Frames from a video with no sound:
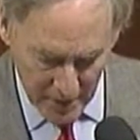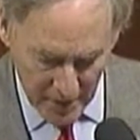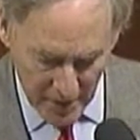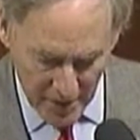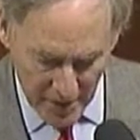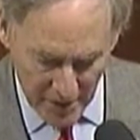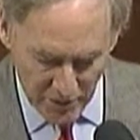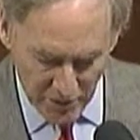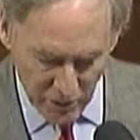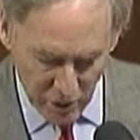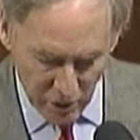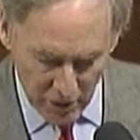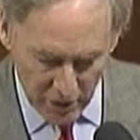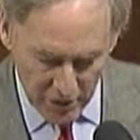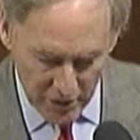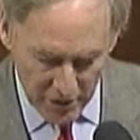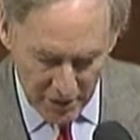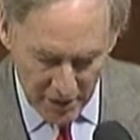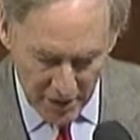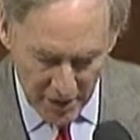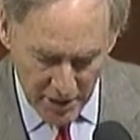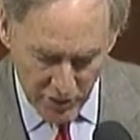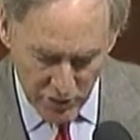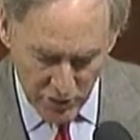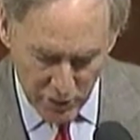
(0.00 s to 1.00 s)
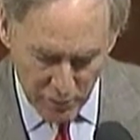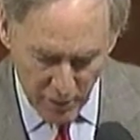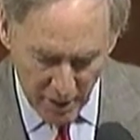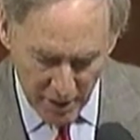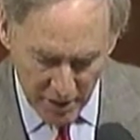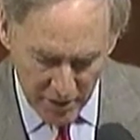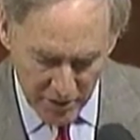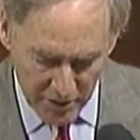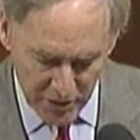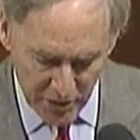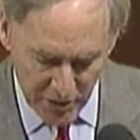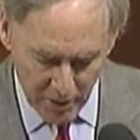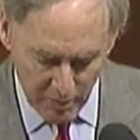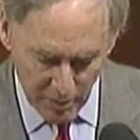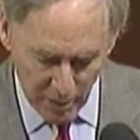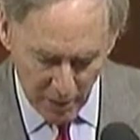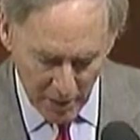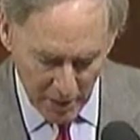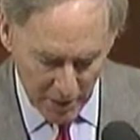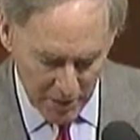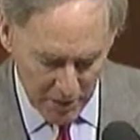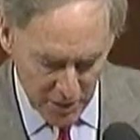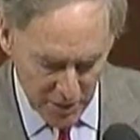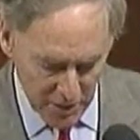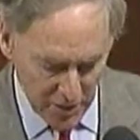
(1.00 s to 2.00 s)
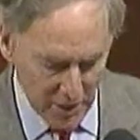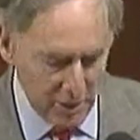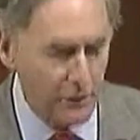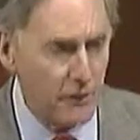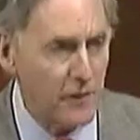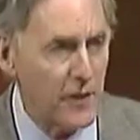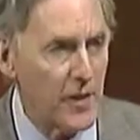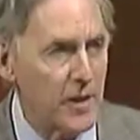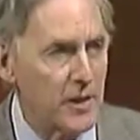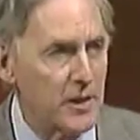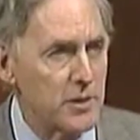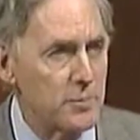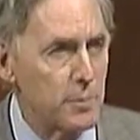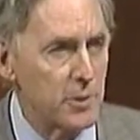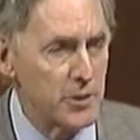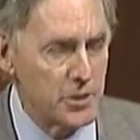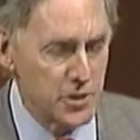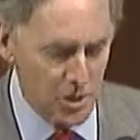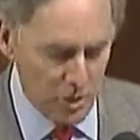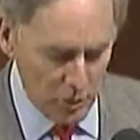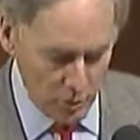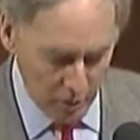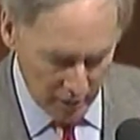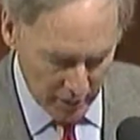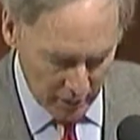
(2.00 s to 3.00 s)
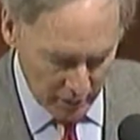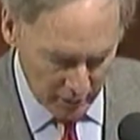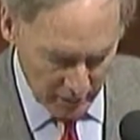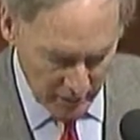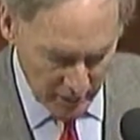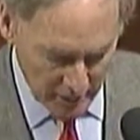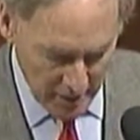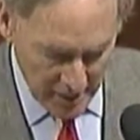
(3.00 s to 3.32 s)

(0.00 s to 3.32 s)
as are the dangerous monetary policy the Fed is pursuing.